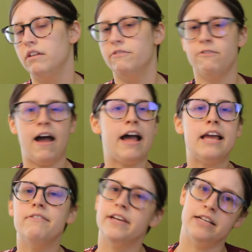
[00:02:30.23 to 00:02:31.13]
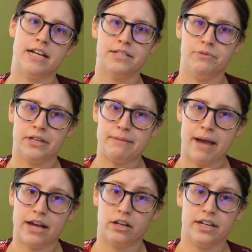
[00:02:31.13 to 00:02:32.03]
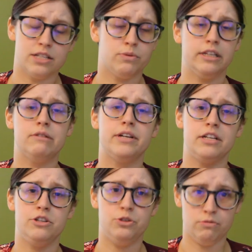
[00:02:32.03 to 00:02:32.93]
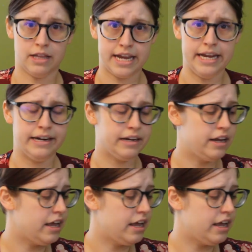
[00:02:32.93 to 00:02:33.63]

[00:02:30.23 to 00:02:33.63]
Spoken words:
5, it doesn't really matter, it's really what you like.